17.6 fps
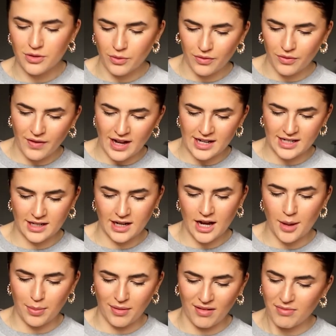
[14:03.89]
We'll find a
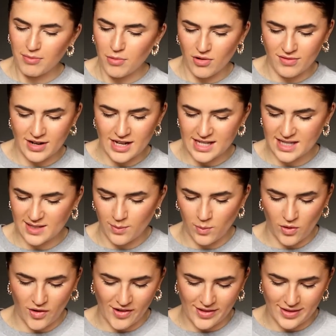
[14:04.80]
couple of more
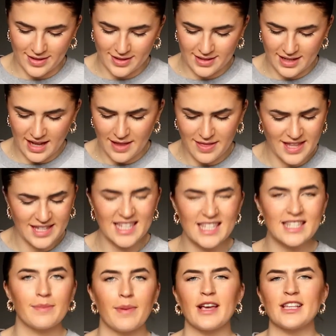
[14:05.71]
recent ones. And this
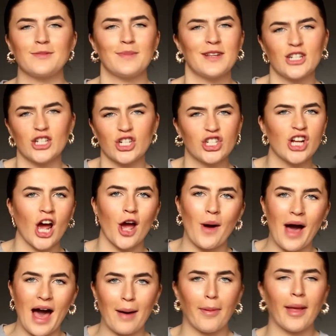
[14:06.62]
is supposed to be just
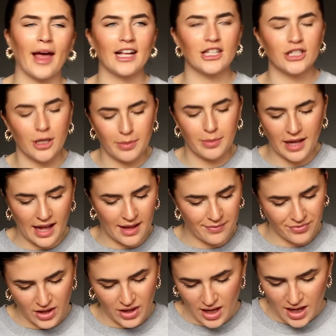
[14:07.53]
show our picture,
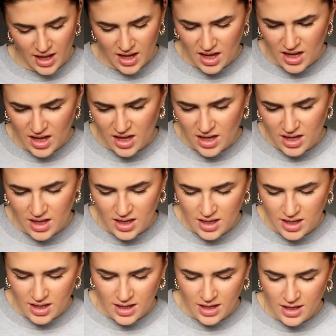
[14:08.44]
but
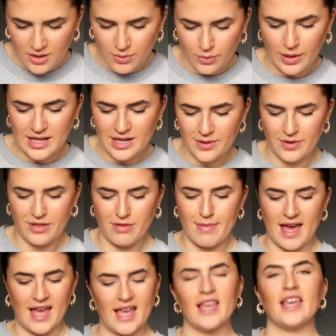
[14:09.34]
when you're with
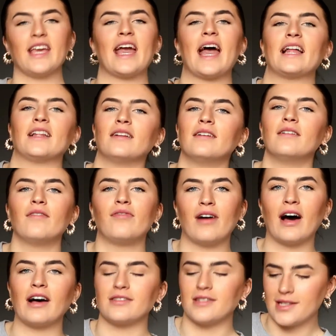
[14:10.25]
me, you get
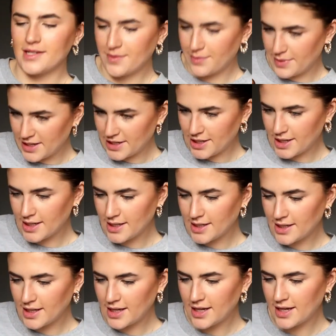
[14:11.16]
thousands of
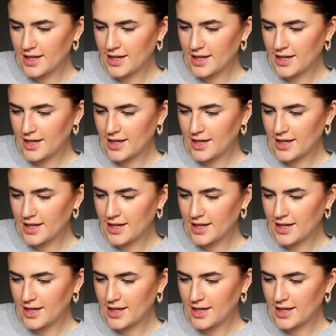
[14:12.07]
pictures.